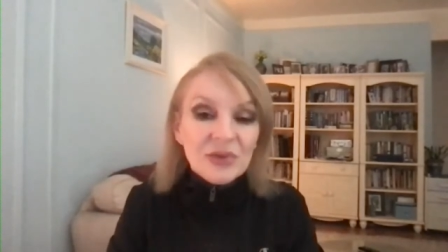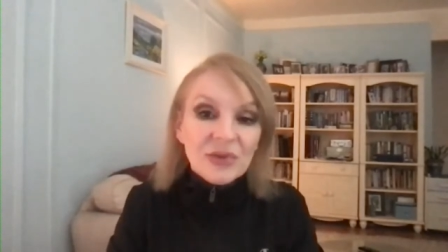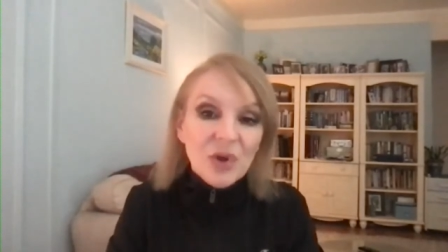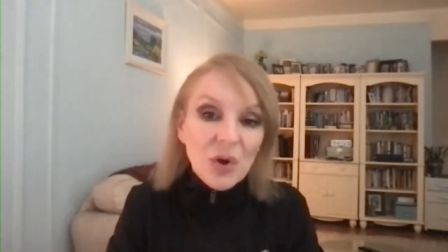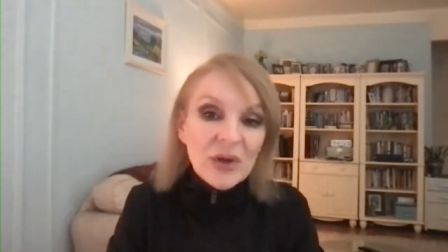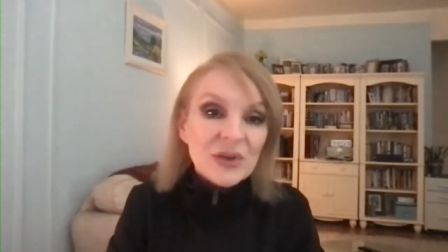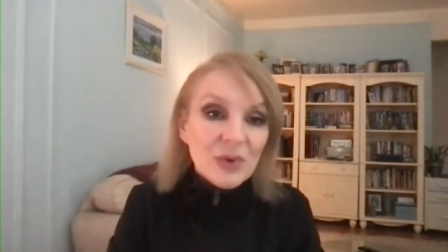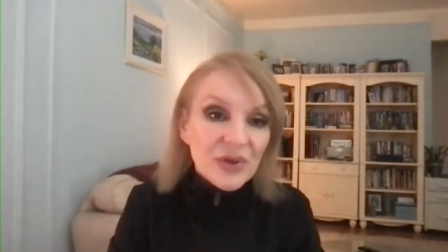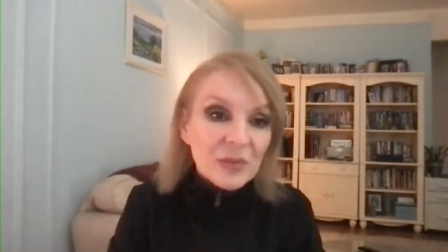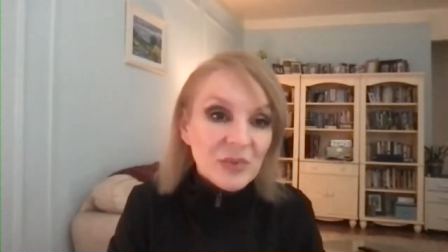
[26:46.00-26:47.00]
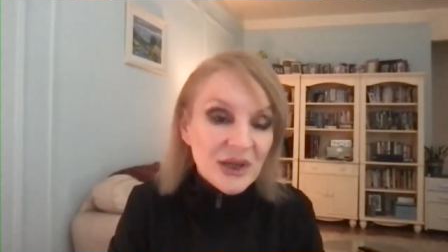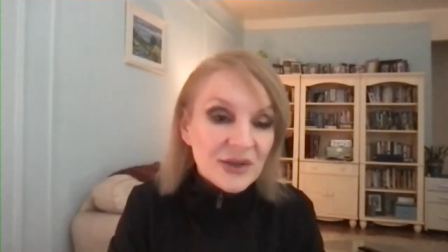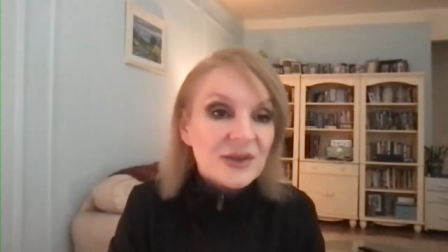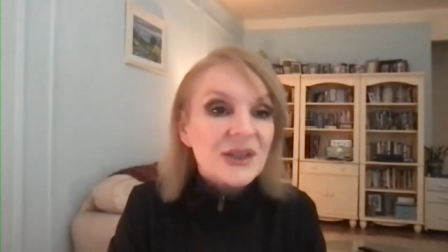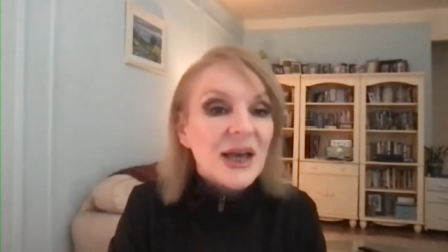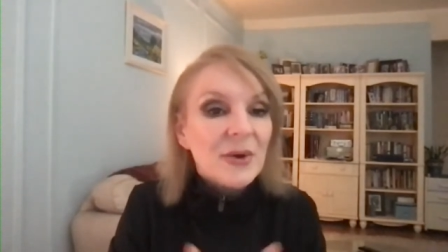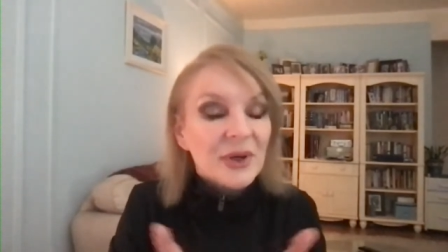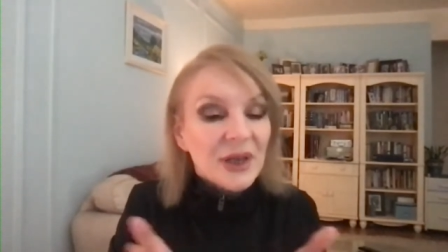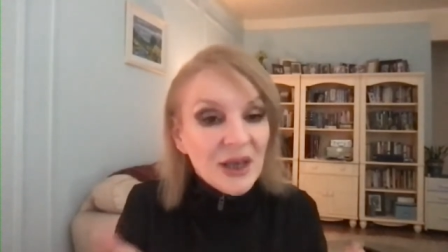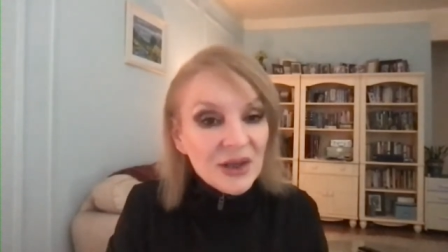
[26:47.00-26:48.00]
going to a thin place on Samhain,
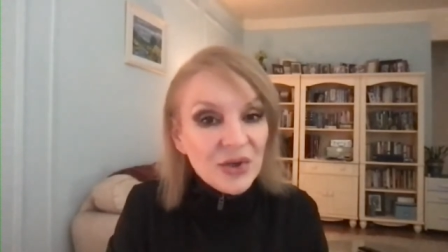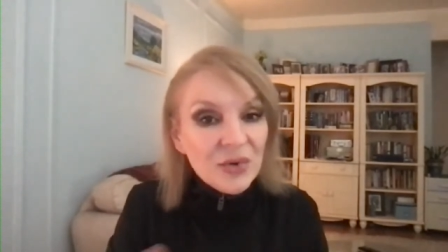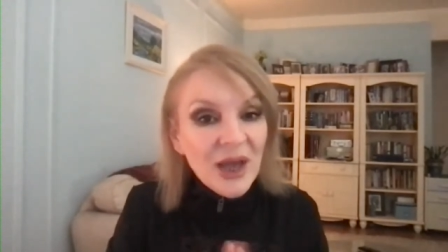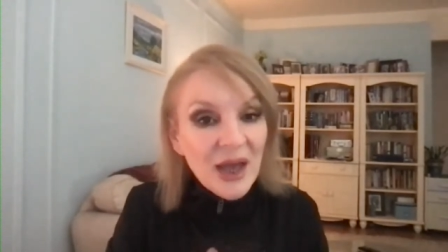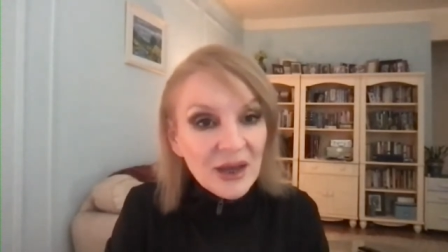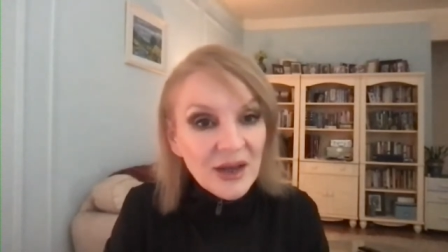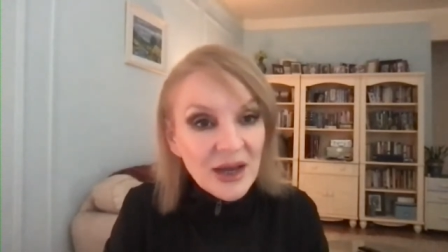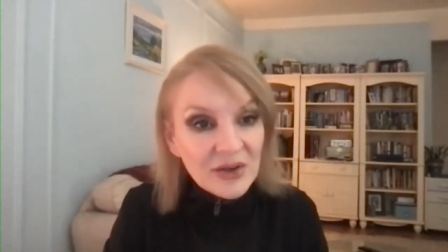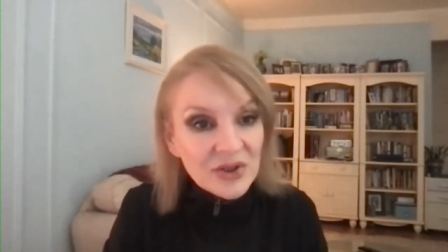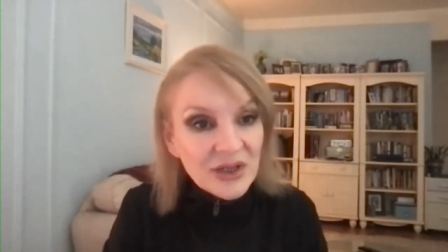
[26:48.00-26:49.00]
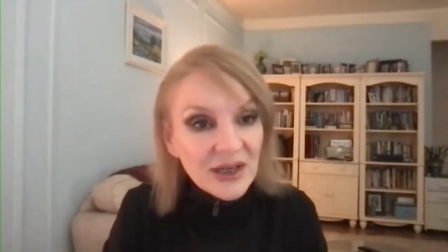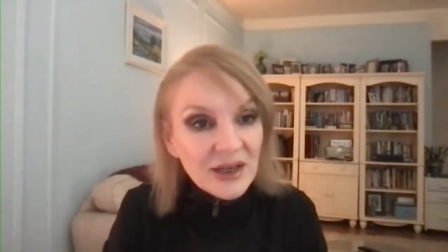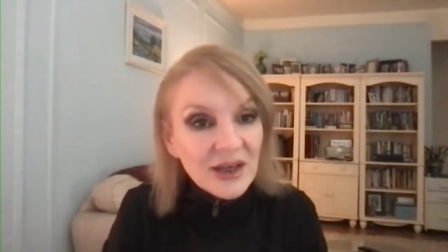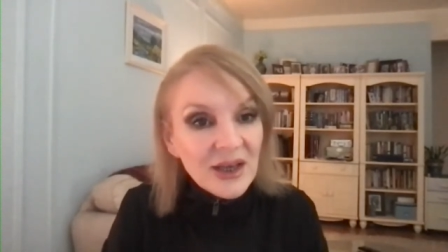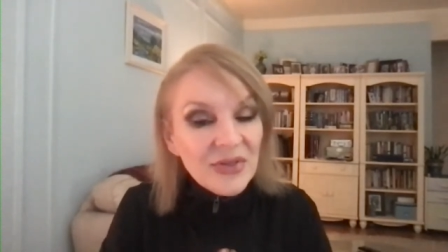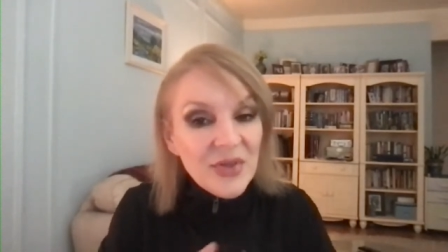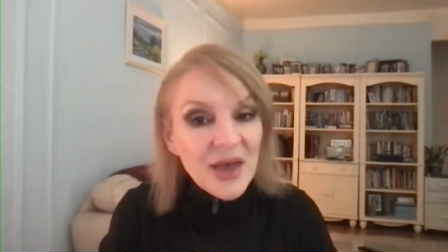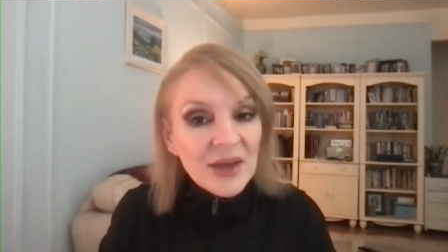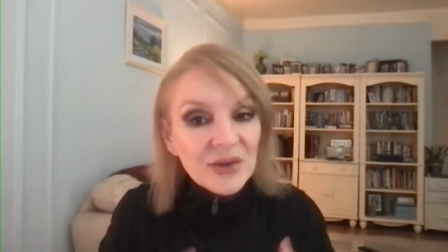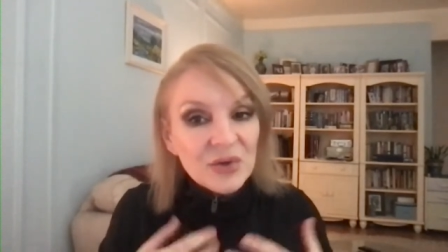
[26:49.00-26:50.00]
you can actually
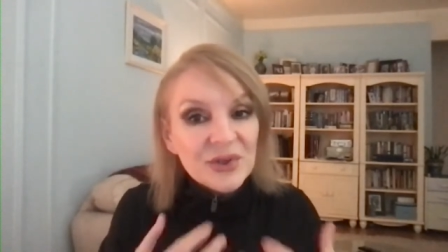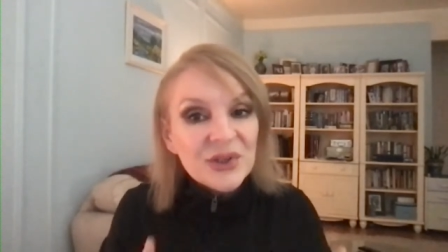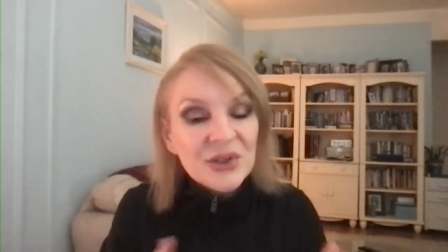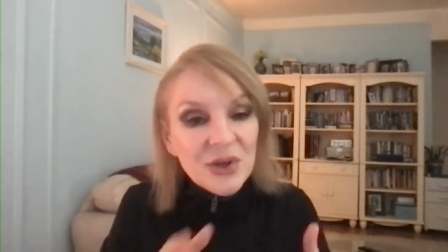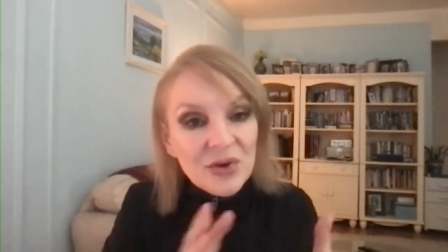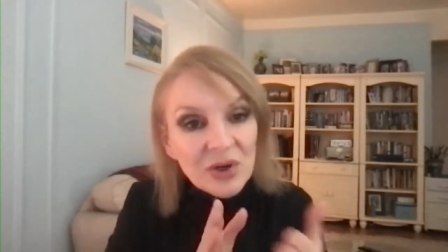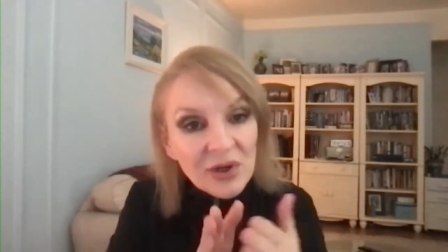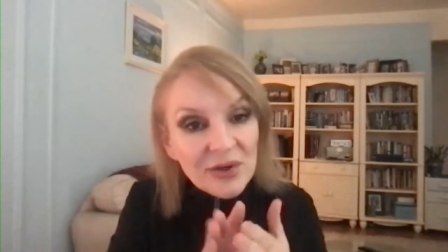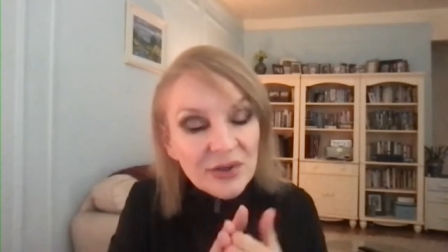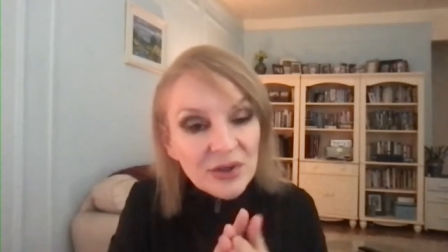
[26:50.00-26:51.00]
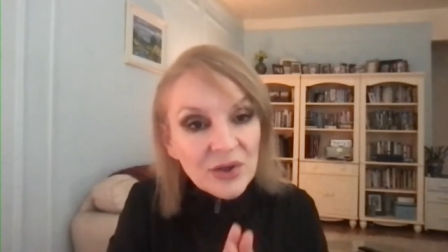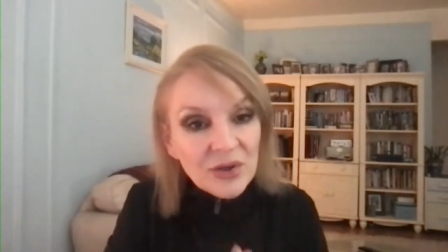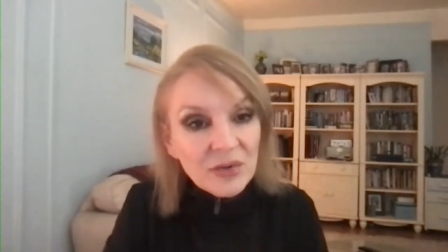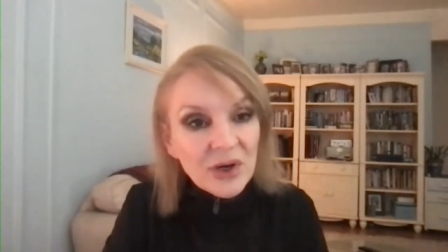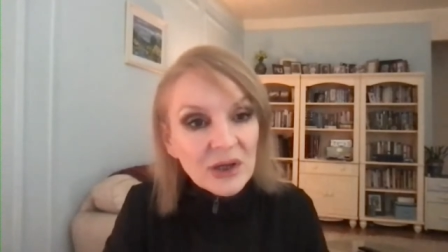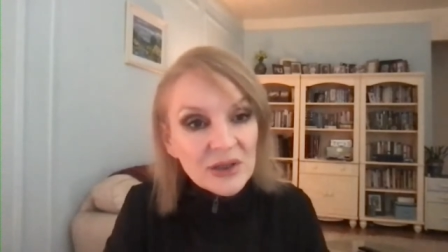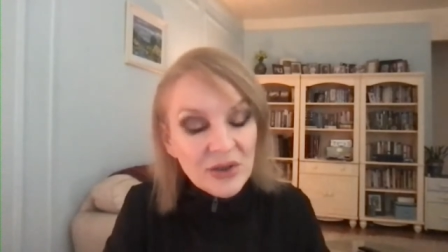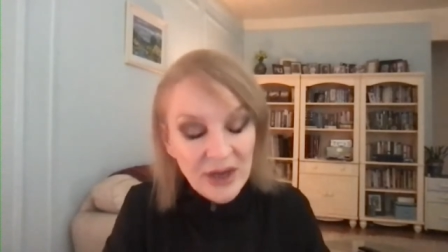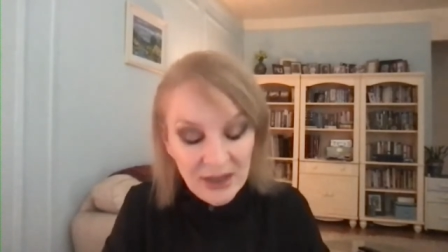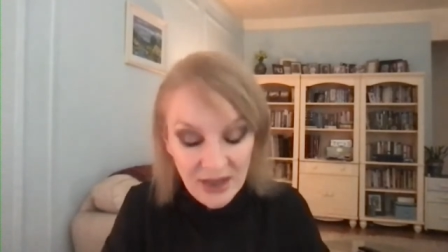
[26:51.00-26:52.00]
then you are so close to the other world, you
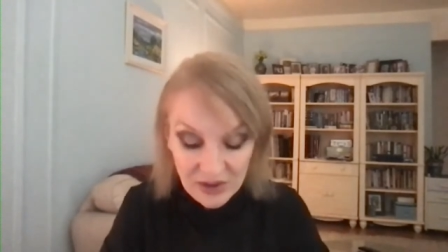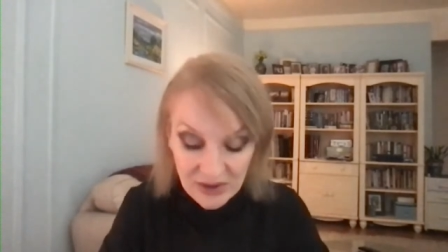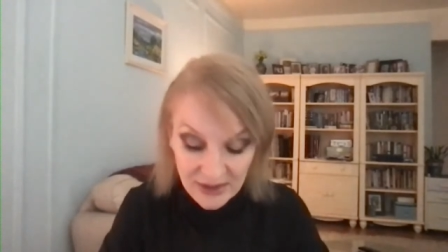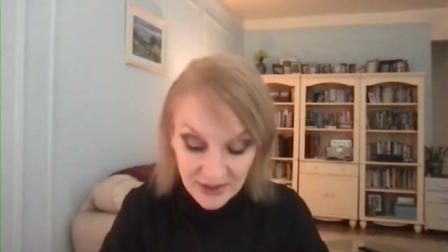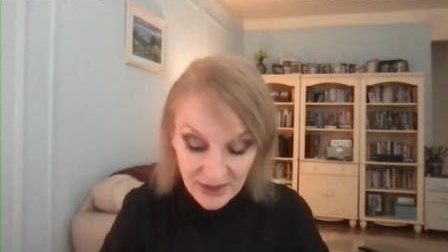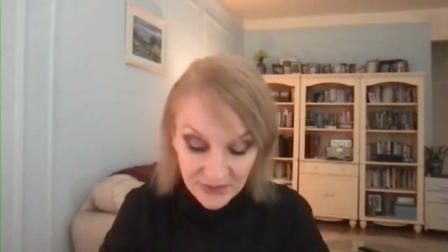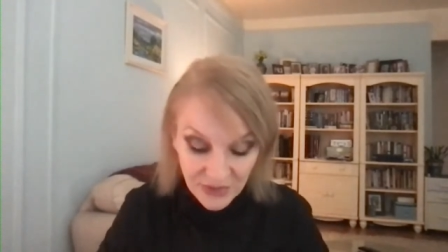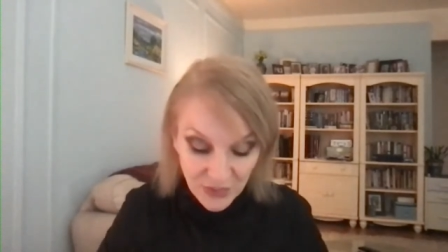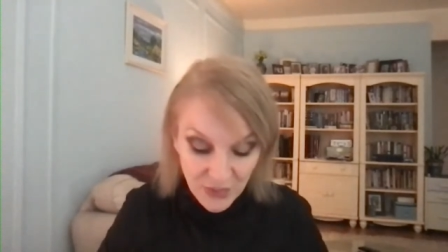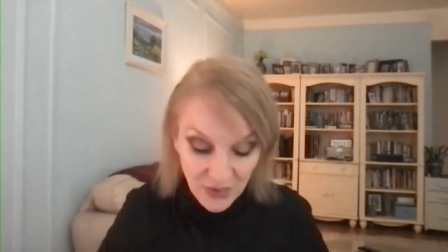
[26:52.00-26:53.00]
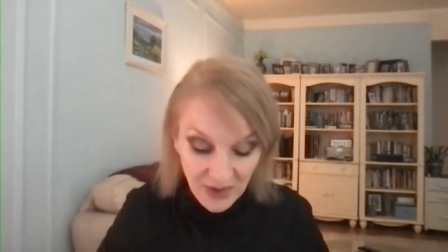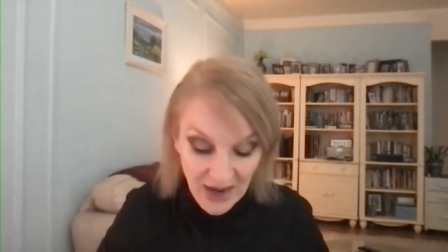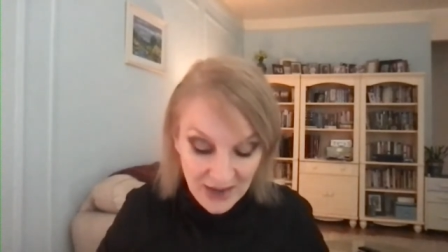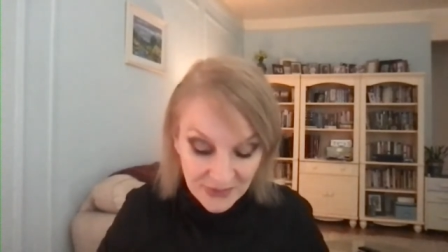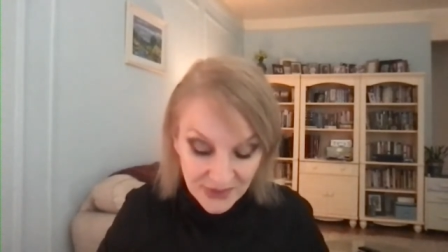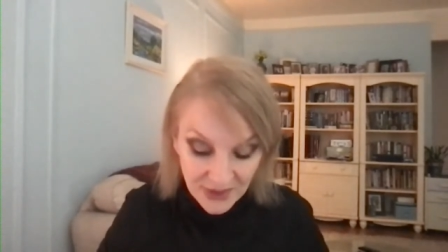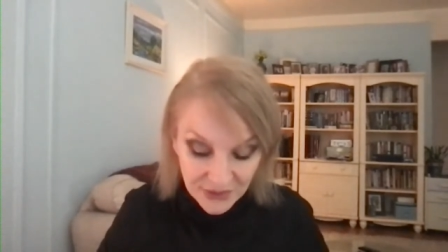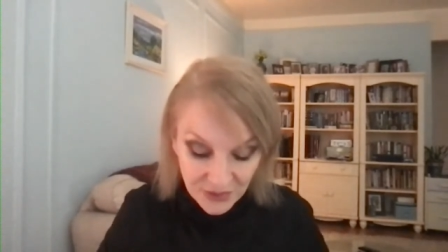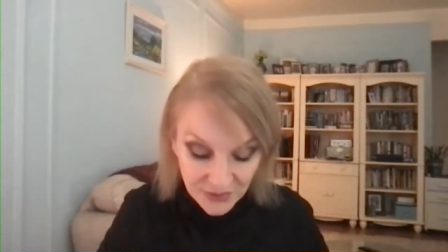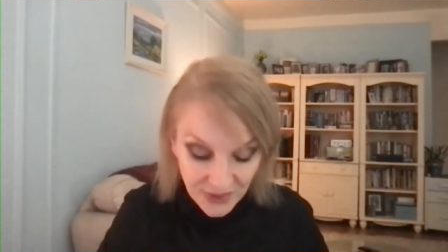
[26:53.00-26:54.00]
can actually sense your
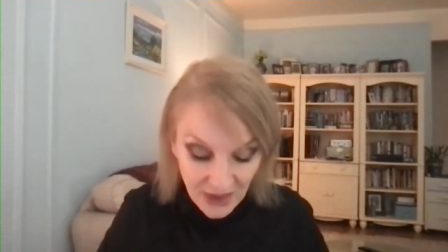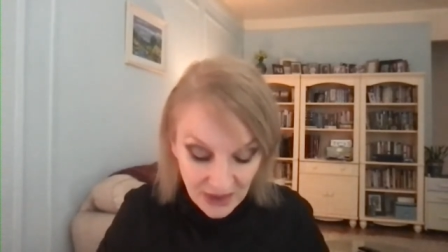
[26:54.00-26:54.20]
ancestors.